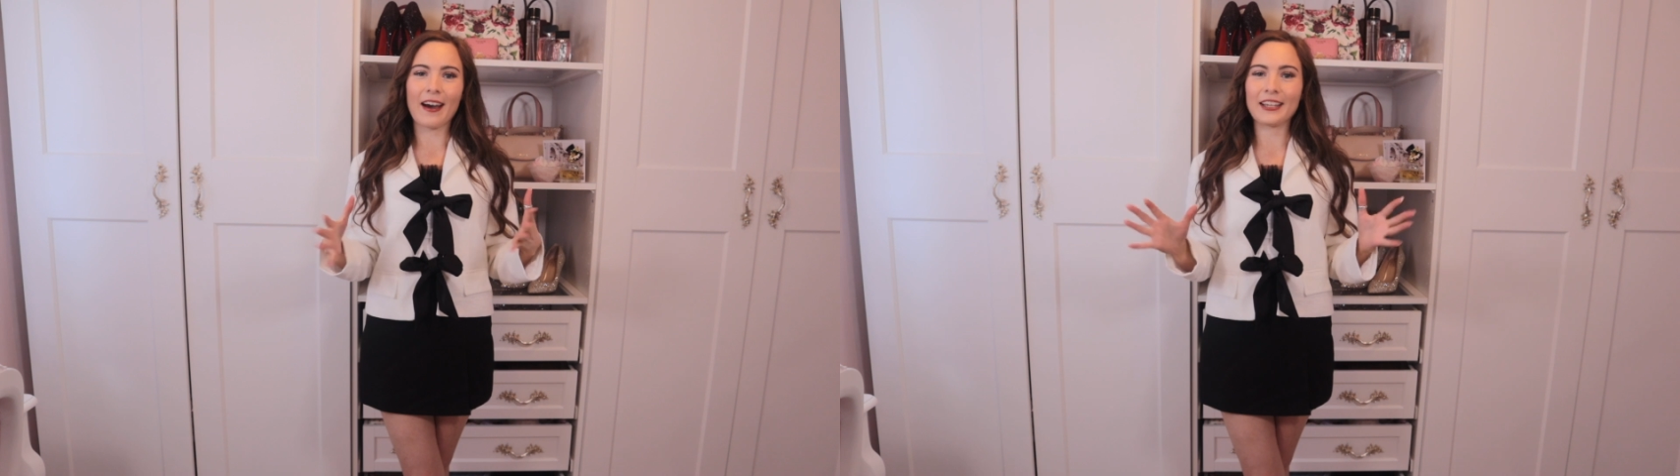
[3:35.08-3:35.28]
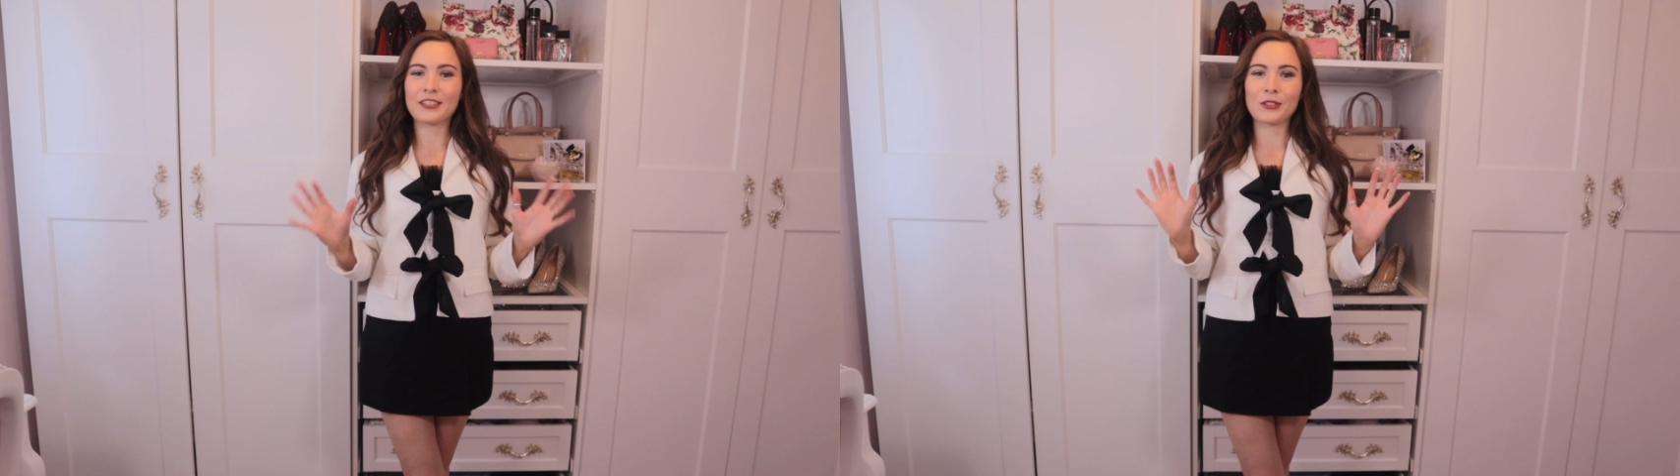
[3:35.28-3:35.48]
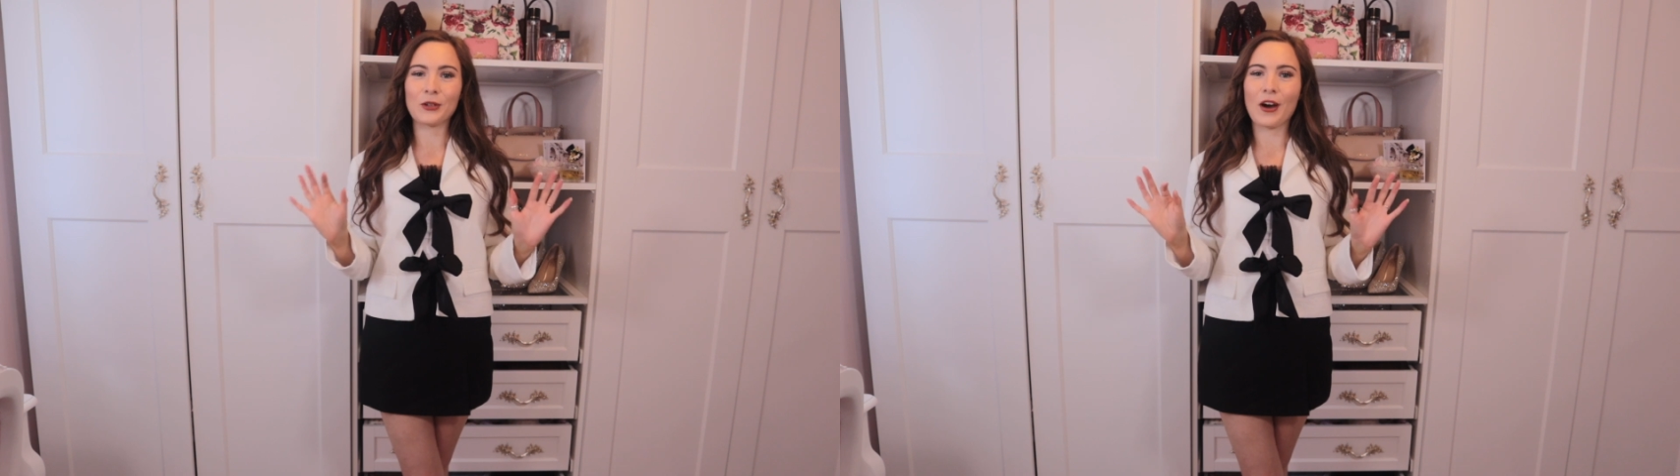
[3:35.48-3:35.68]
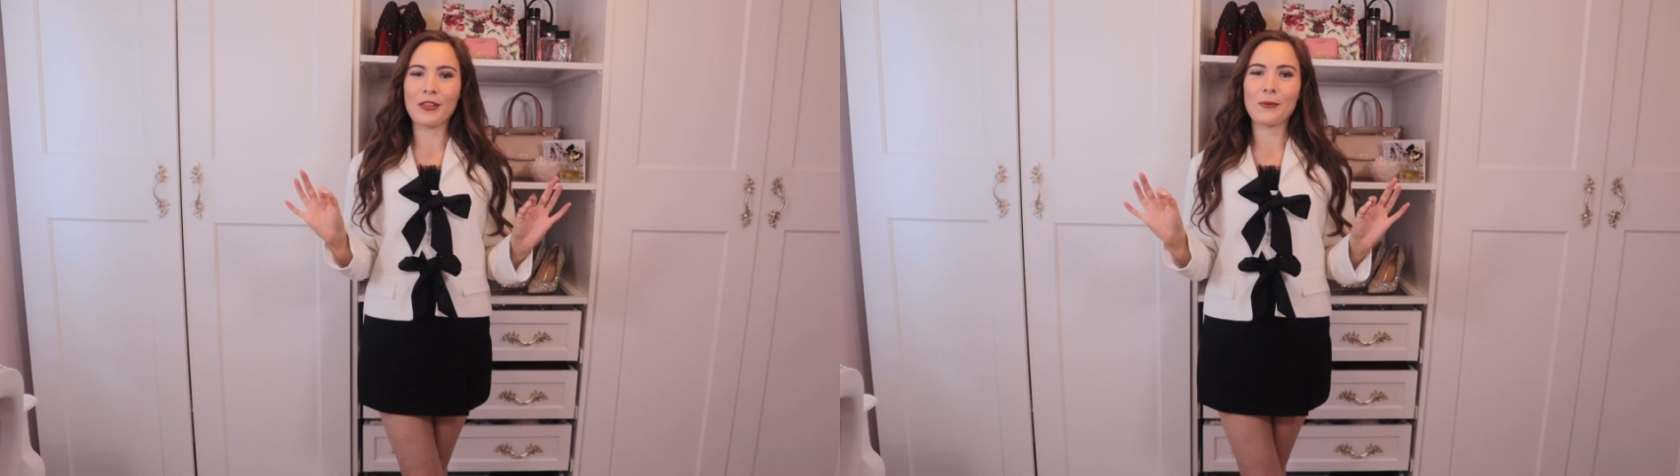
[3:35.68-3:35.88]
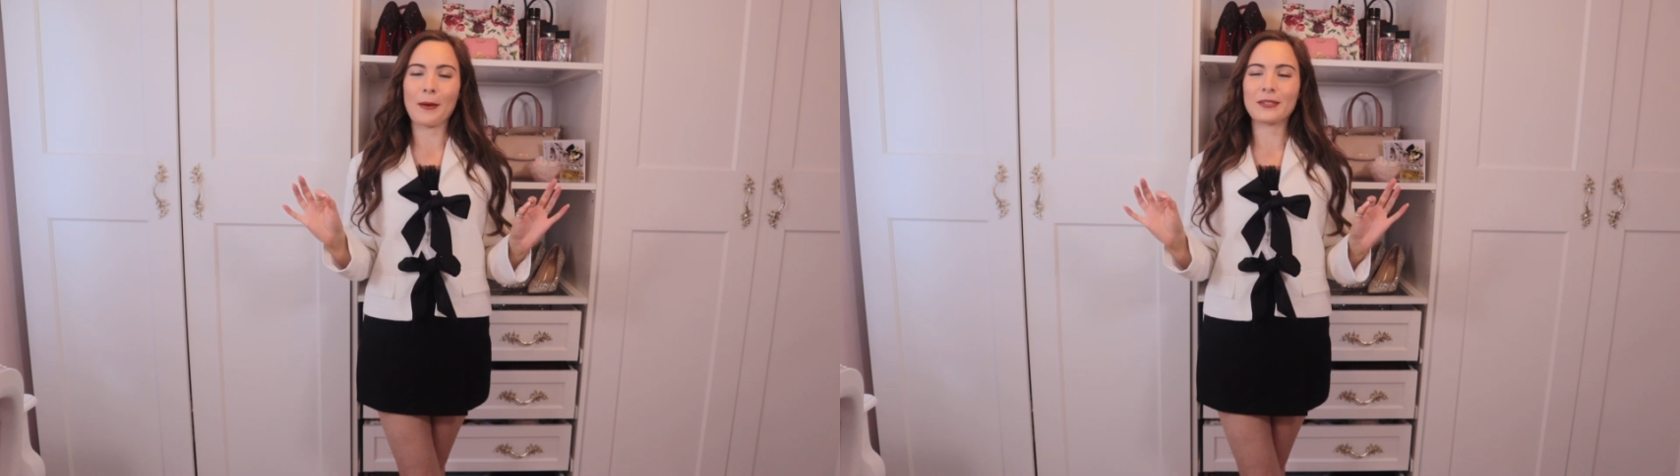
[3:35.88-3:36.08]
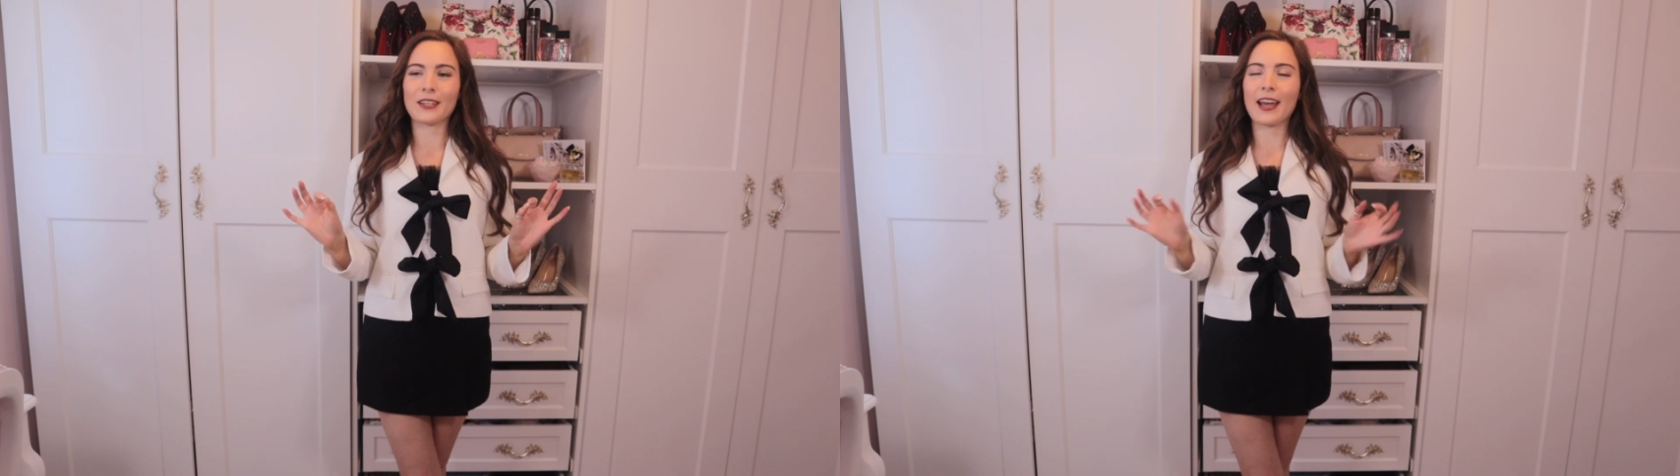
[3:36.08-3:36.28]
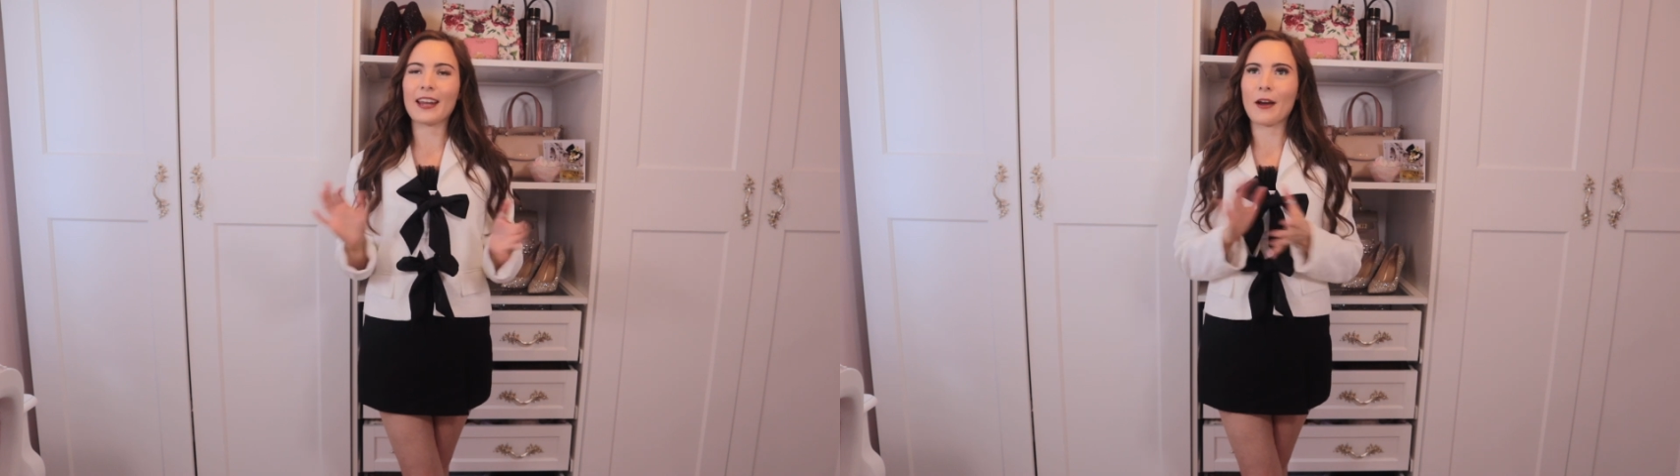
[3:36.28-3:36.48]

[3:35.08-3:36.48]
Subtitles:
I saw on the website,